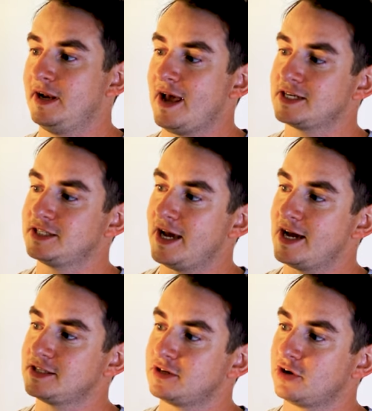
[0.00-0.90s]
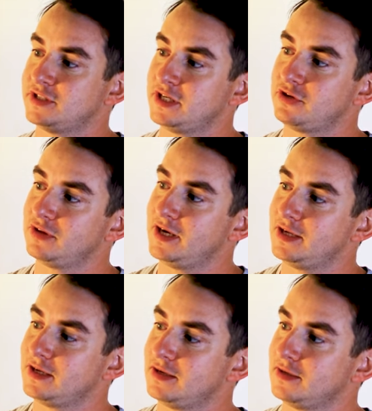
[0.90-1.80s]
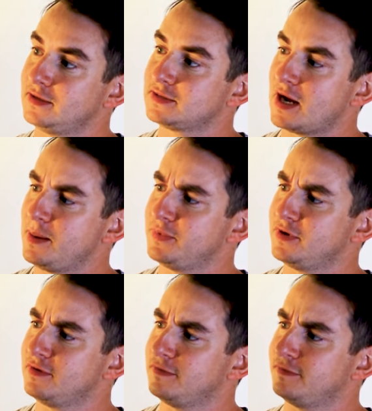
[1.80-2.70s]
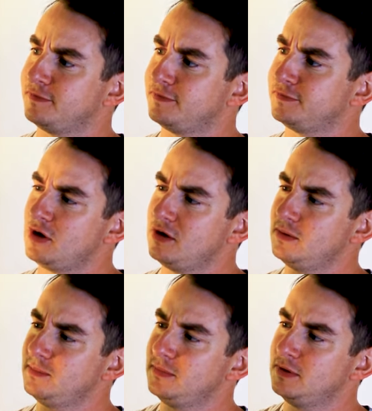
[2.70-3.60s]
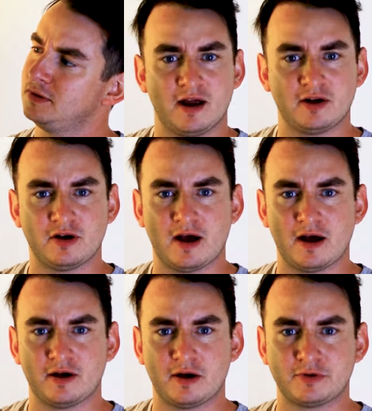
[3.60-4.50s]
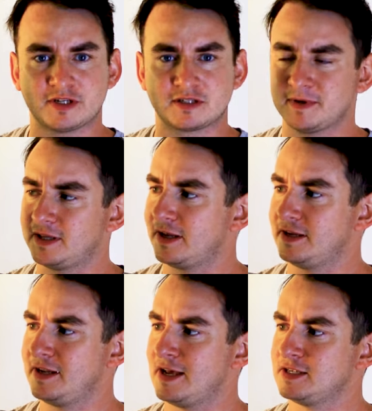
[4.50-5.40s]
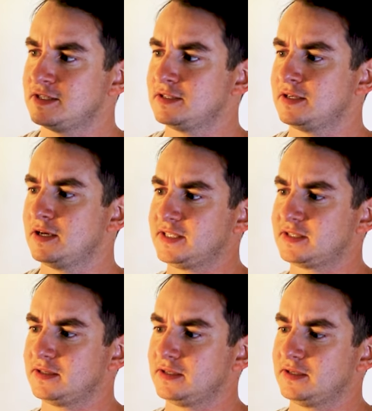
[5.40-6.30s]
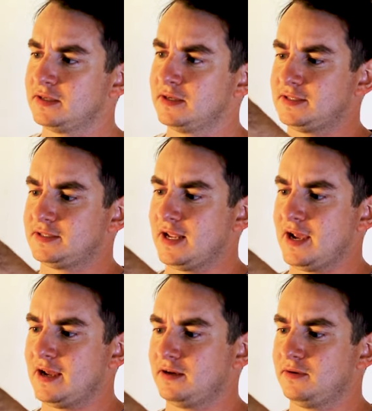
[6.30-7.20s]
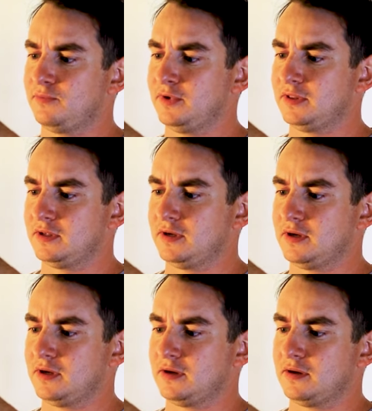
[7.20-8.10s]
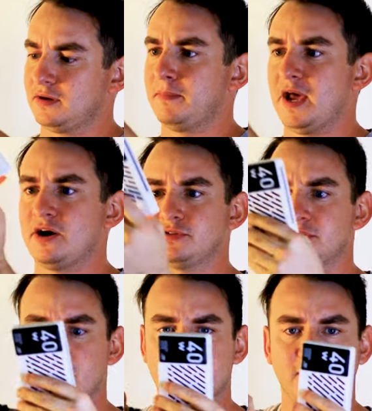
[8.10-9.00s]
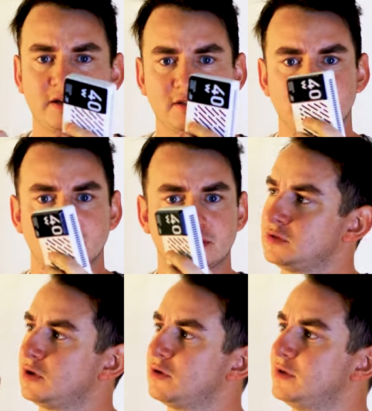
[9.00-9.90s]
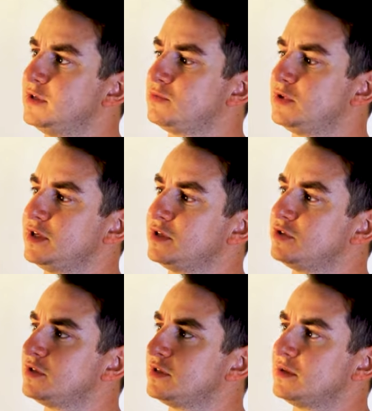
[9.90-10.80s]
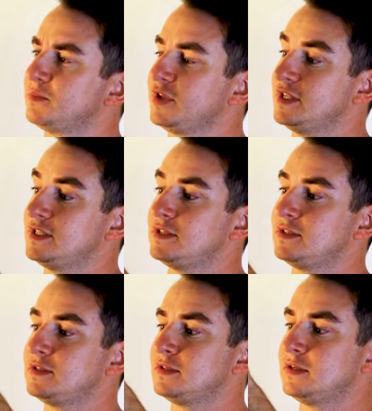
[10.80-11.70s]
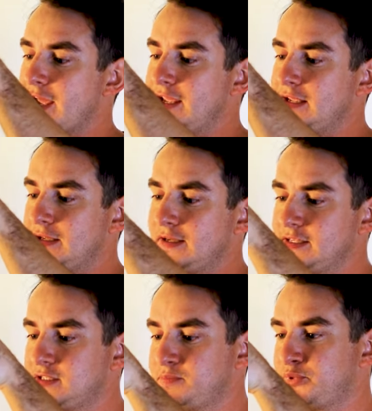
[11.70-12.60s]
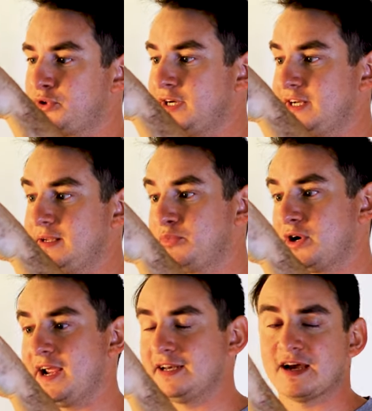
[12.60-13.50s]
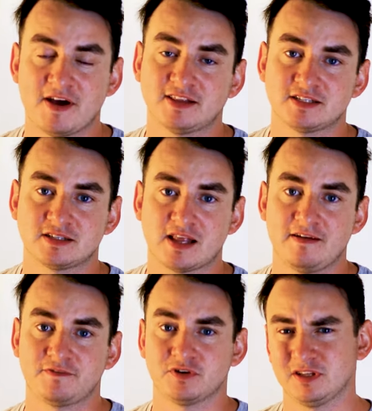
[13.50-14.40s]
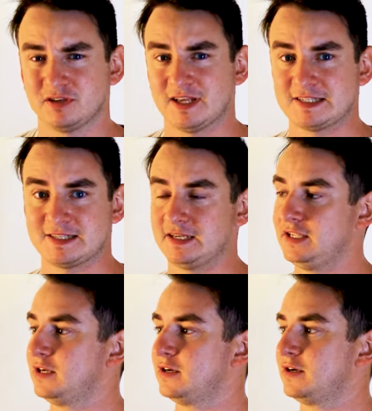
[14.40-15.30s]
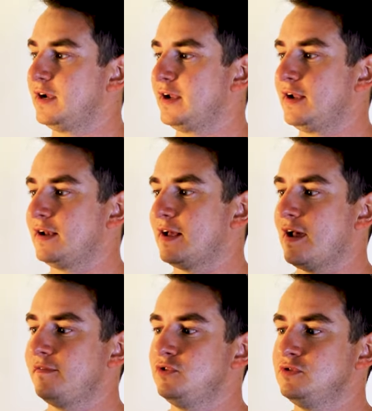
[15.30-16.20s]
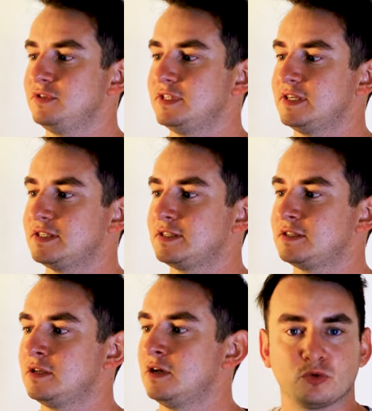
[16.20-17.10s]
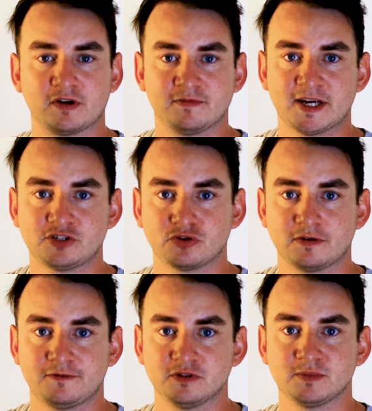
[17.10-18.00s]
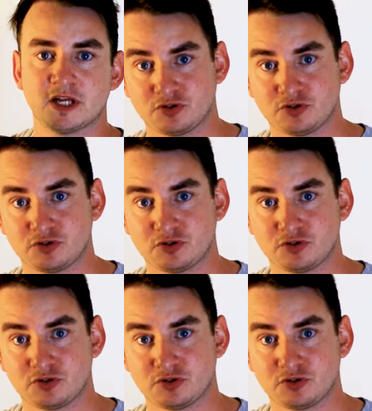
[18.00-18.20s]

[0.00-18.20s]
It actually has an articulating type of arm. I don't know how I would explain that. It has basically a stand with the mounts on it. So it's really interesting. But this light is pretty bright. I've had this light for a little less than a year, and I've used this on one of my short films.